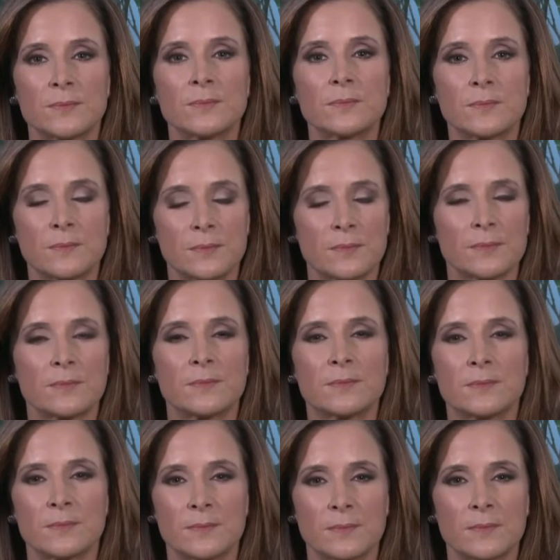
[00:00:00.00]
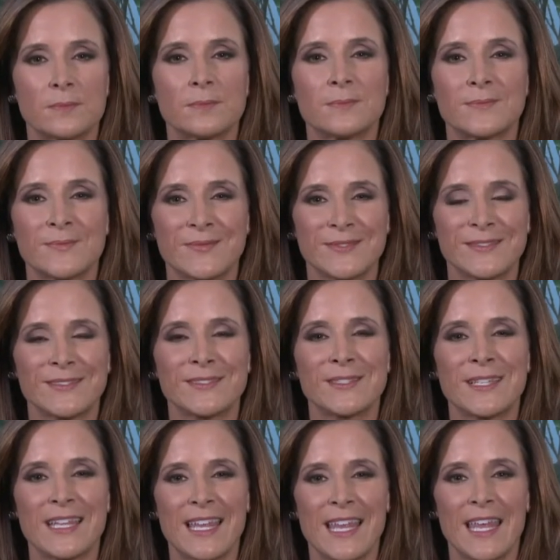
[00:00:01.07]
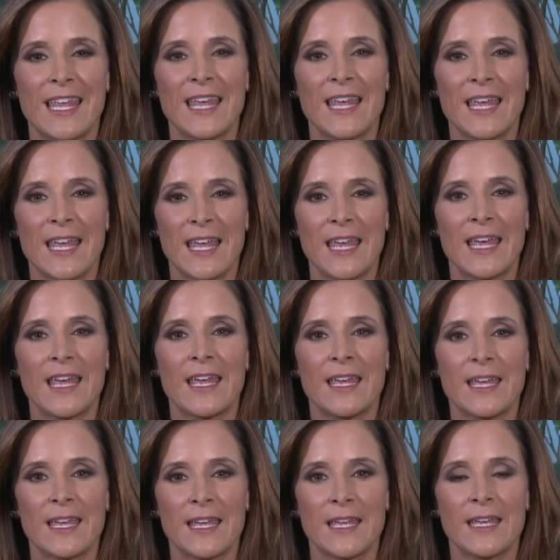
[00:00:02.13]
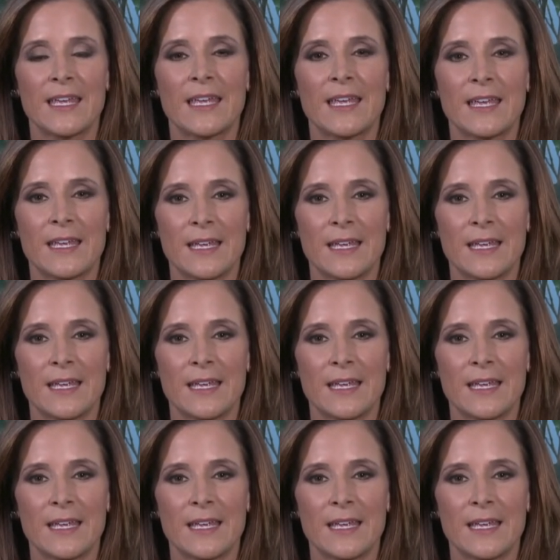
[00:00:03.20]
(not speaking)